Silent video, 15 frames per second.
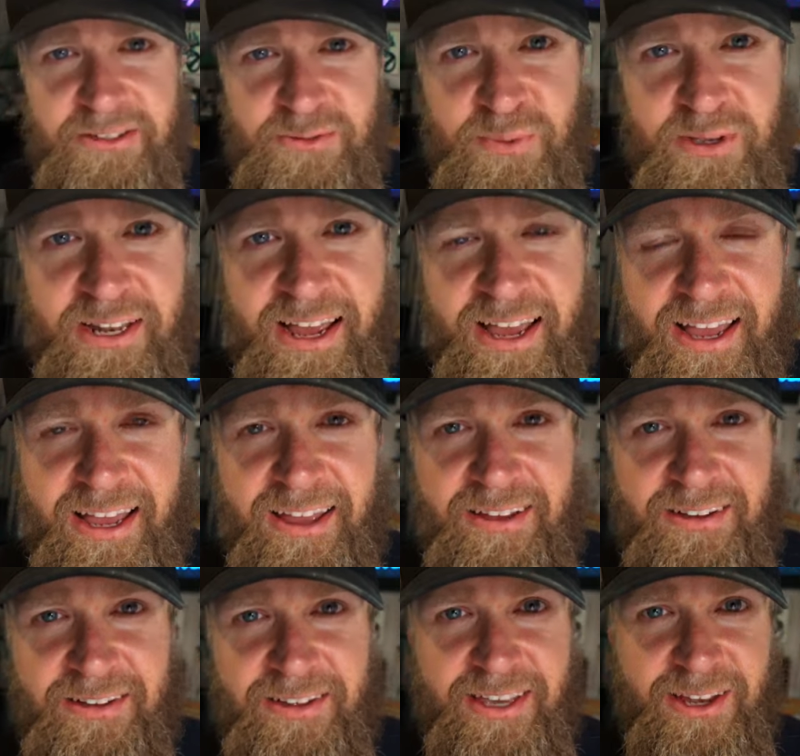has been
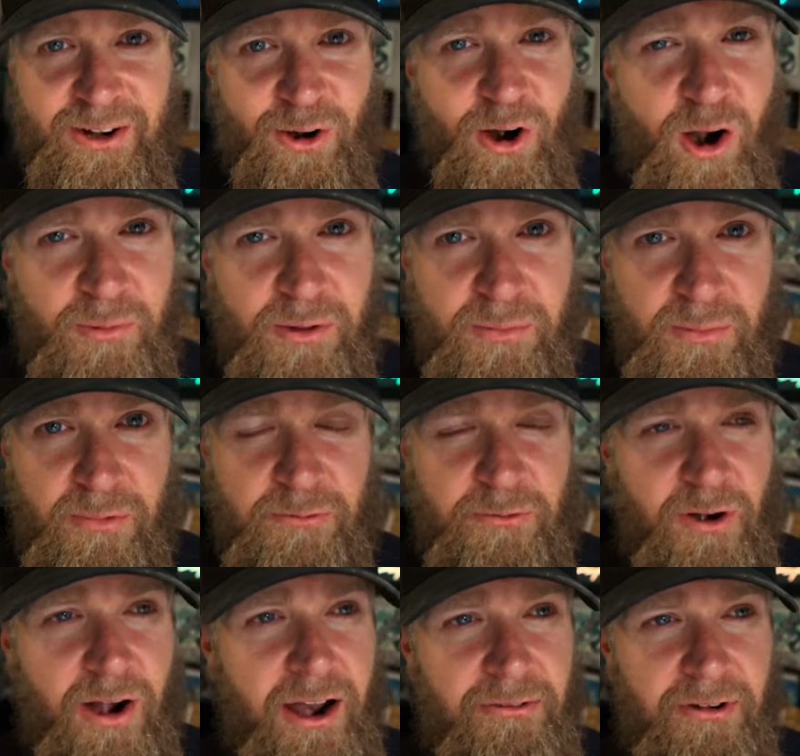a Heater Army member
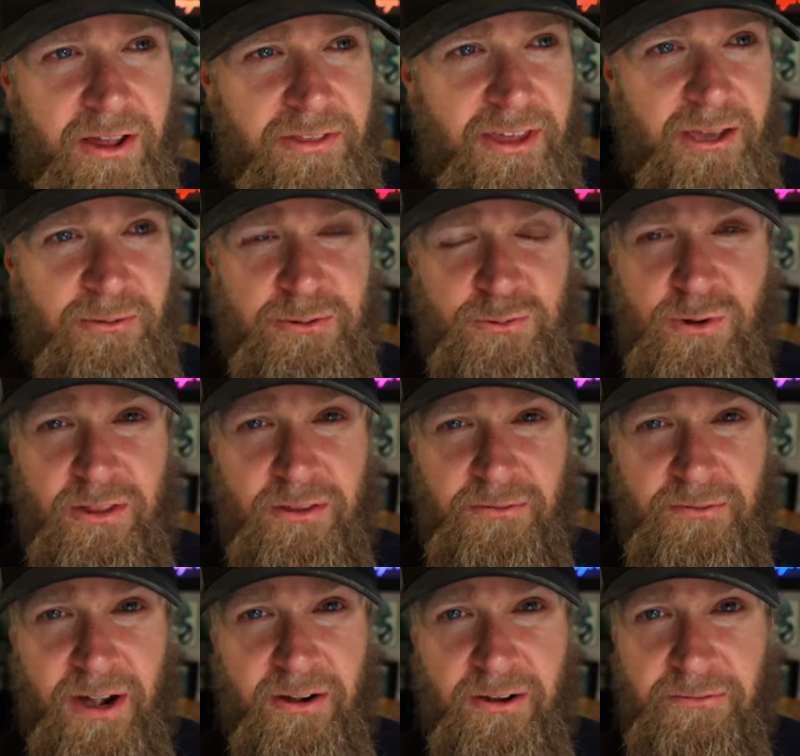forever. I think he was one of the
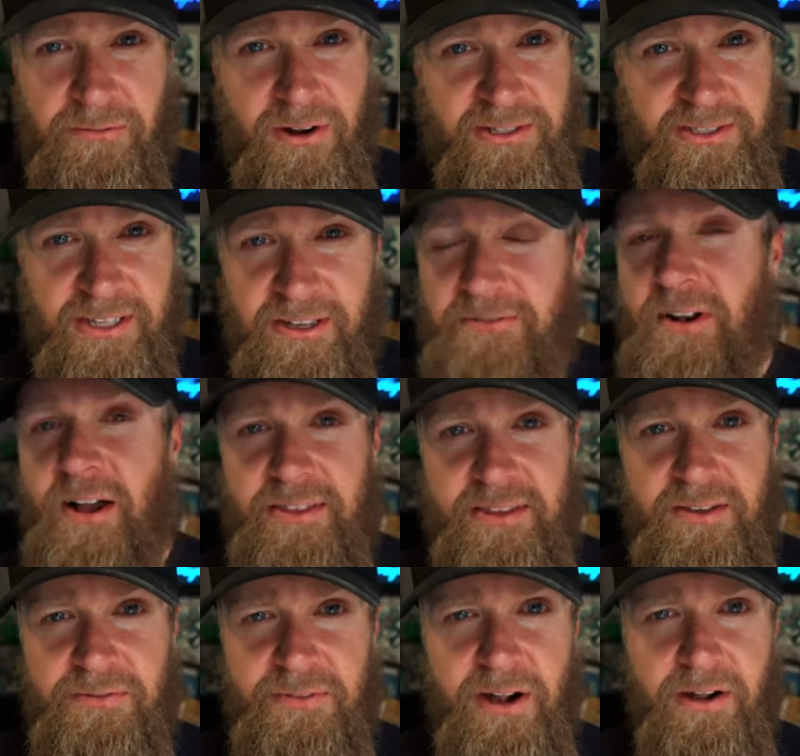very first, if not
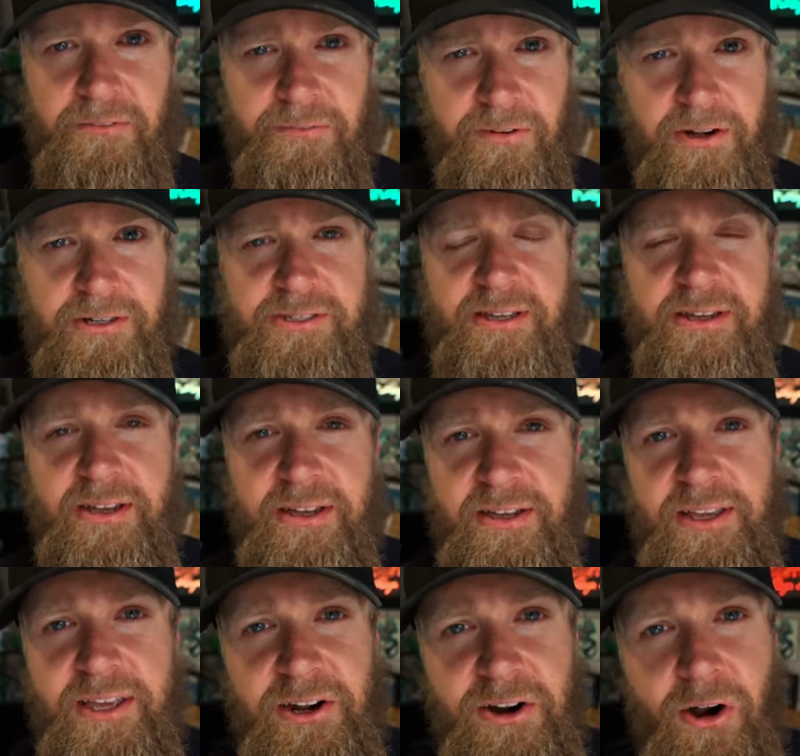the very first,
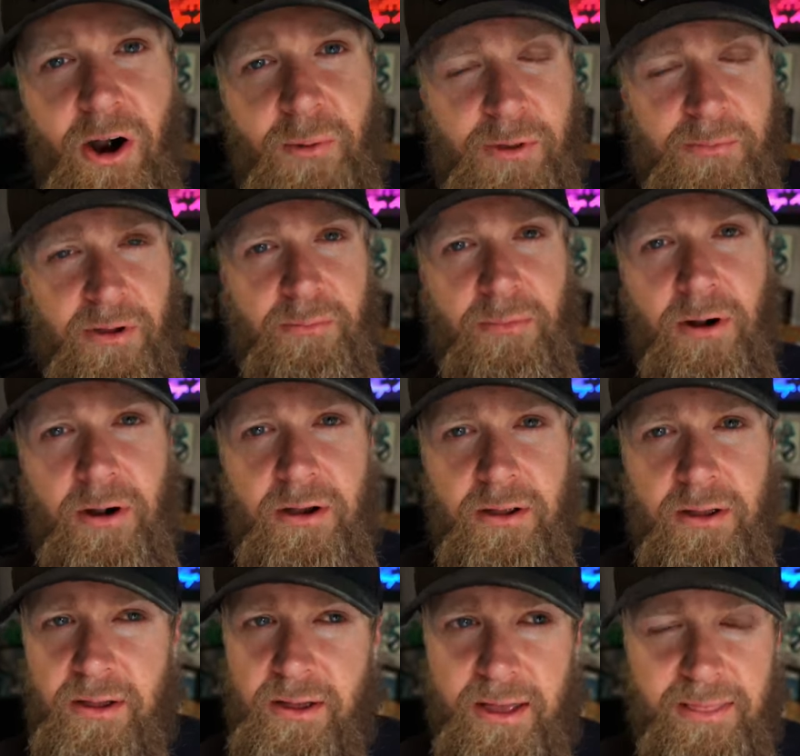Heater Army member.
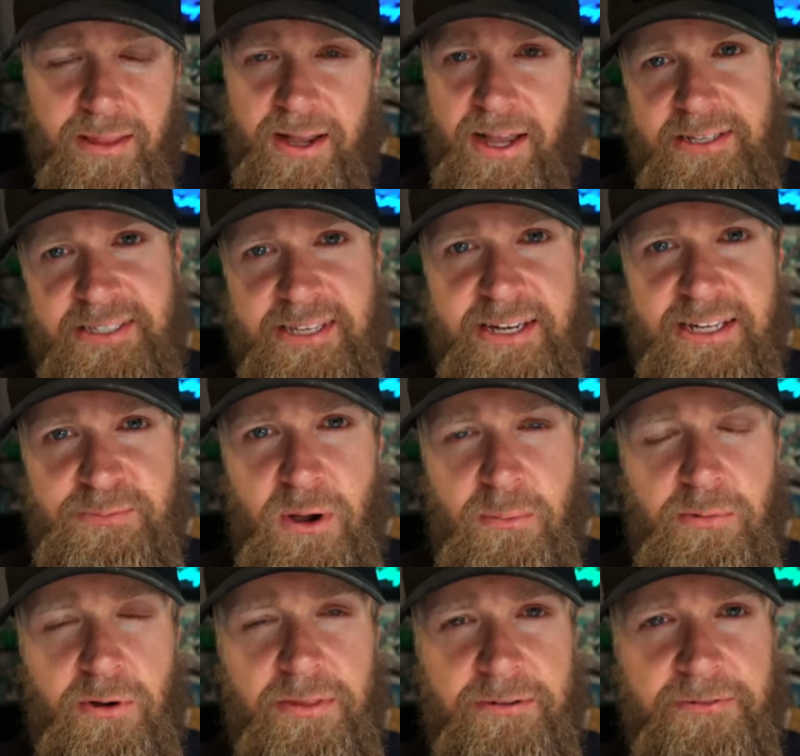And like I said, he's my
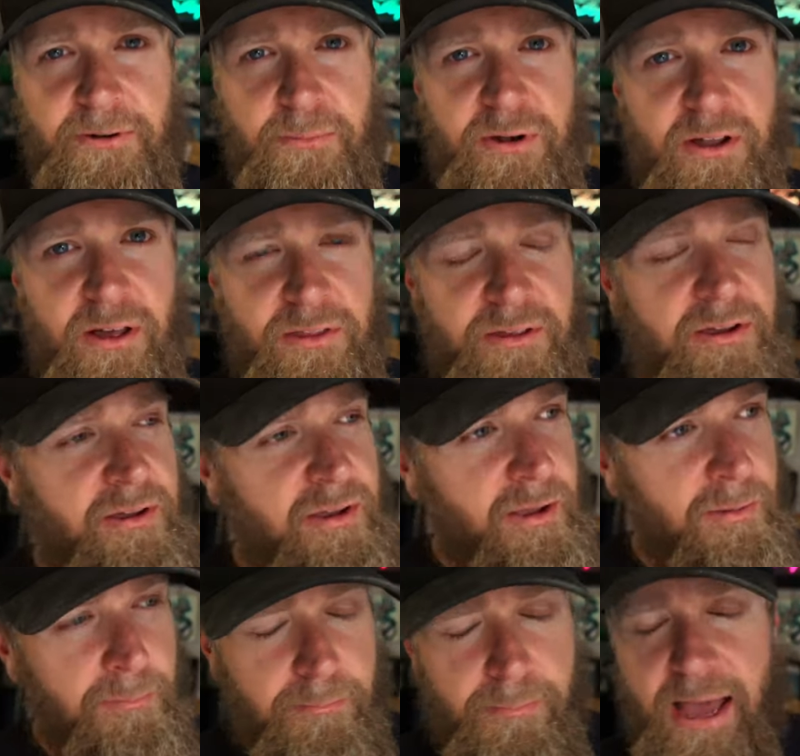brother from another
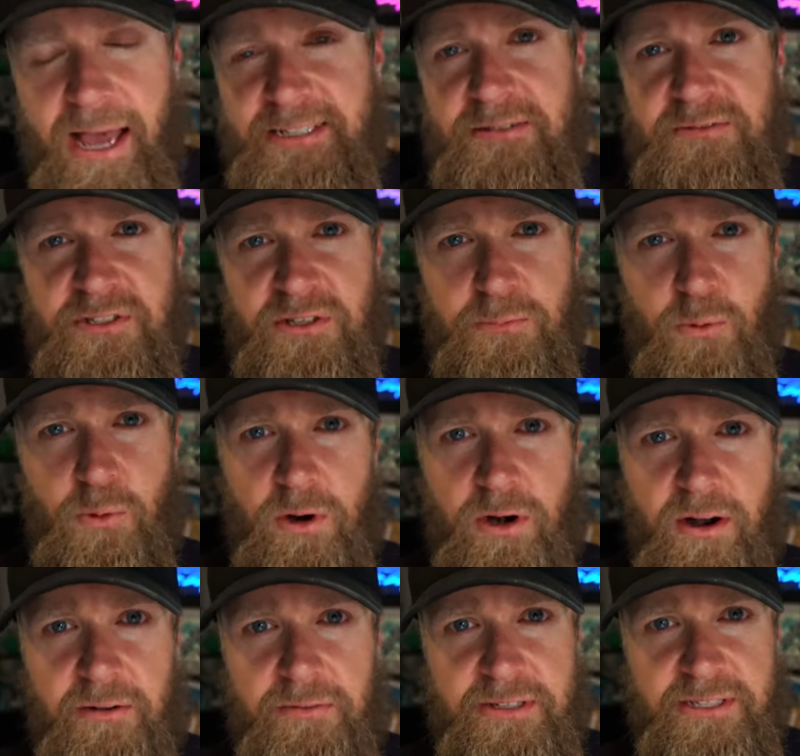massive
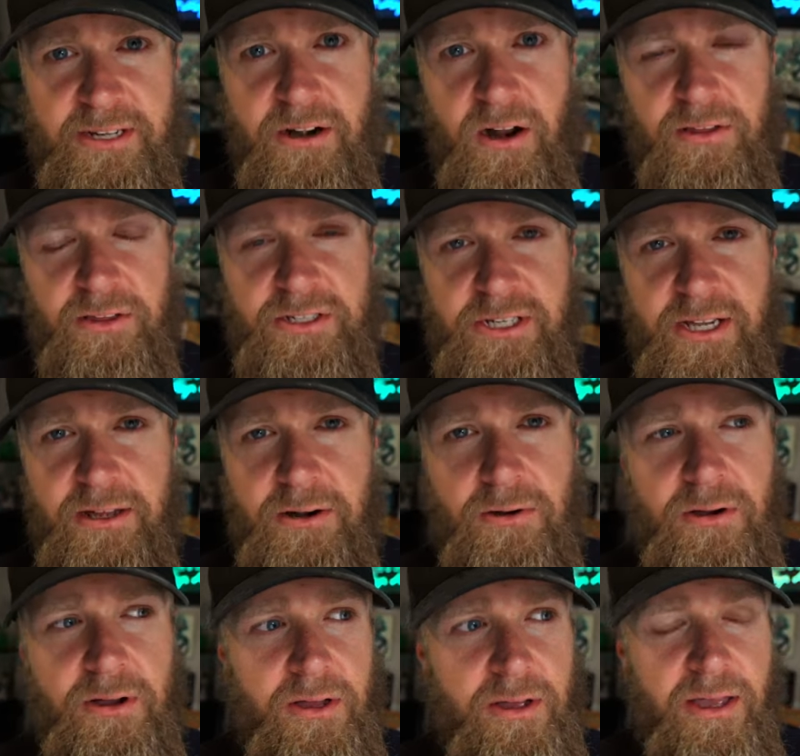supporter of us here on the
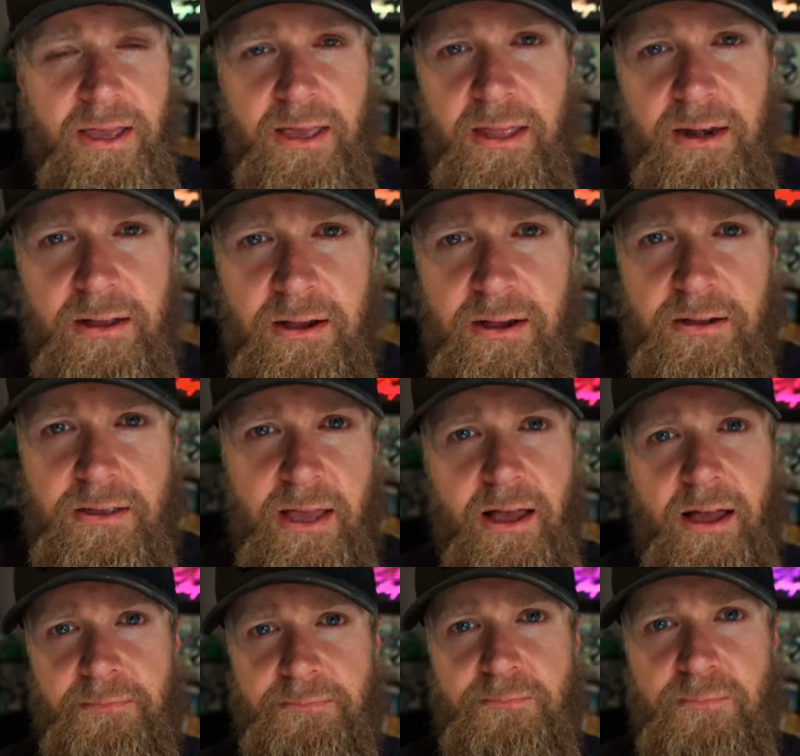channel. And uh,
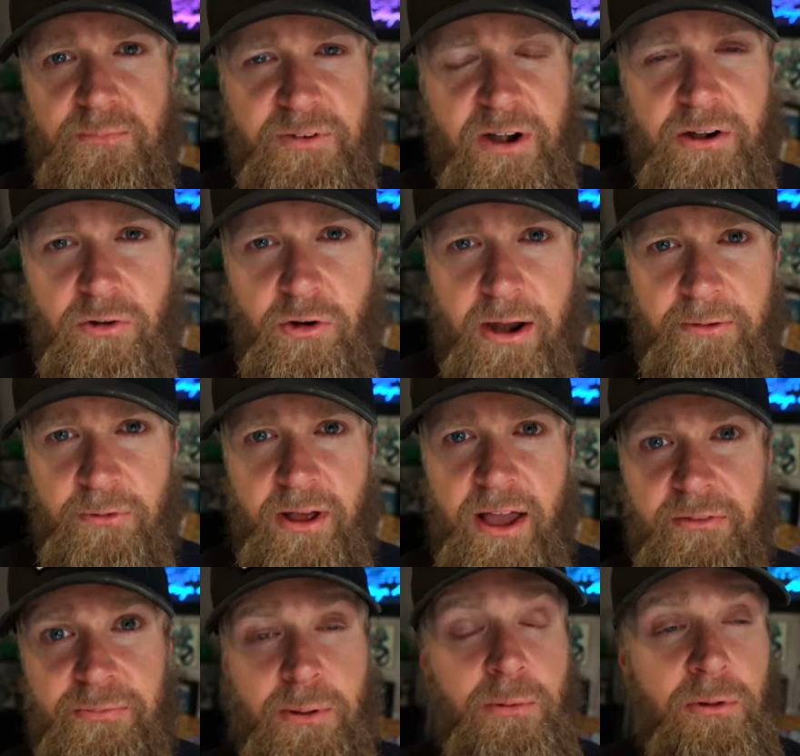yeah, I'm very grateful to
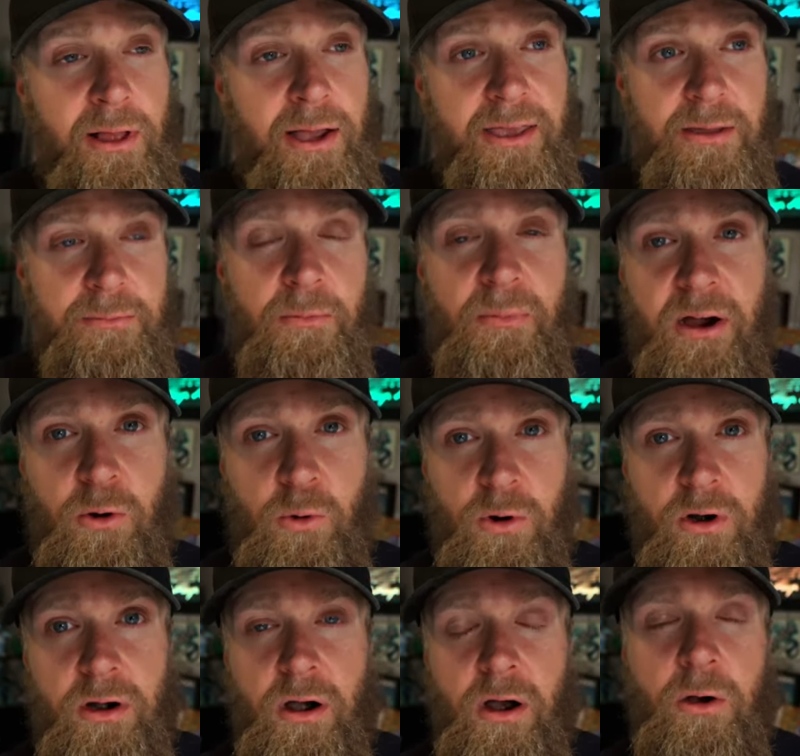have people like him in my corner